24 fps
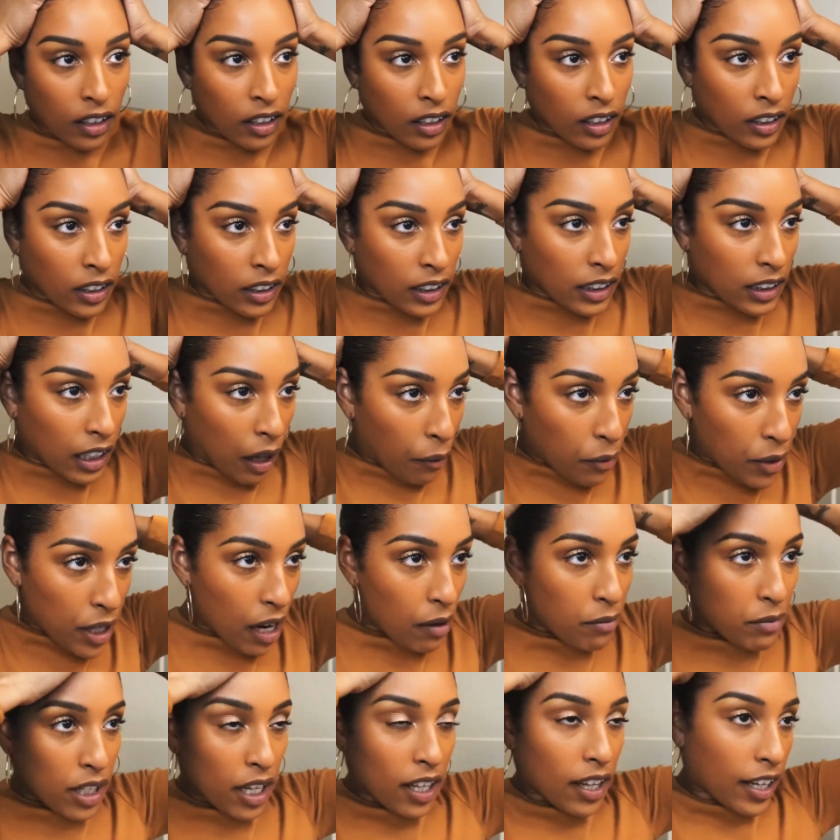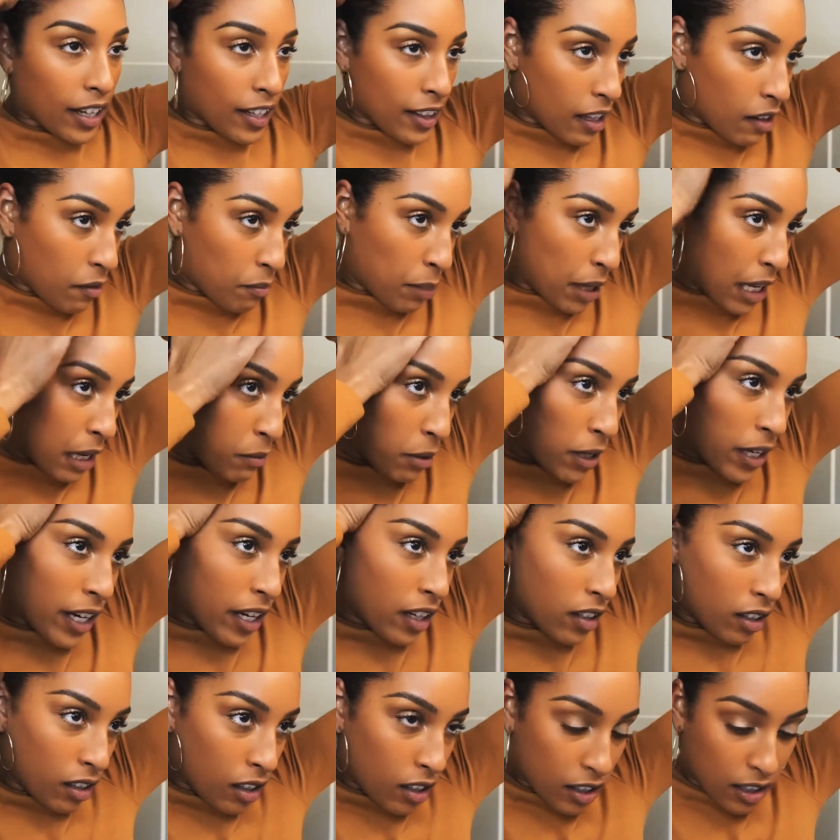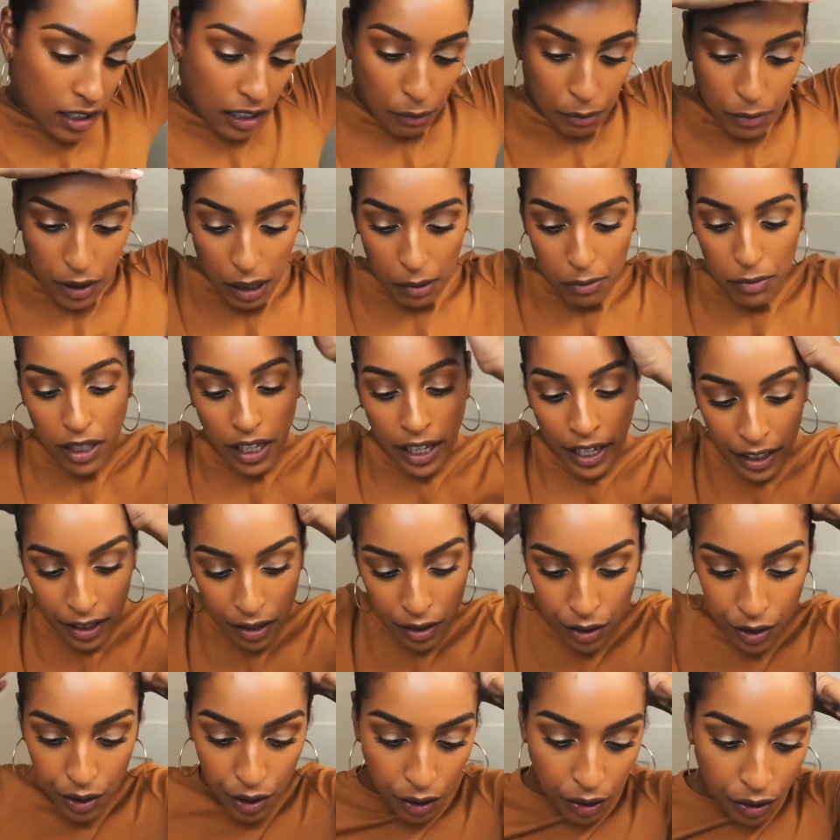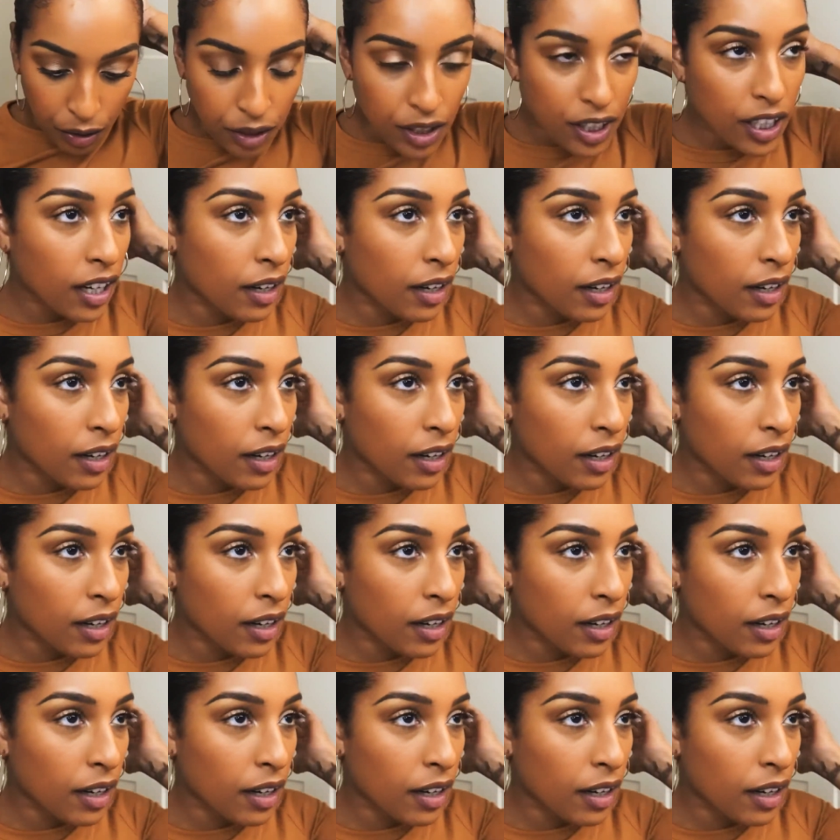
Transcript: Sometimes I like the baby hair look, sometimes I don't.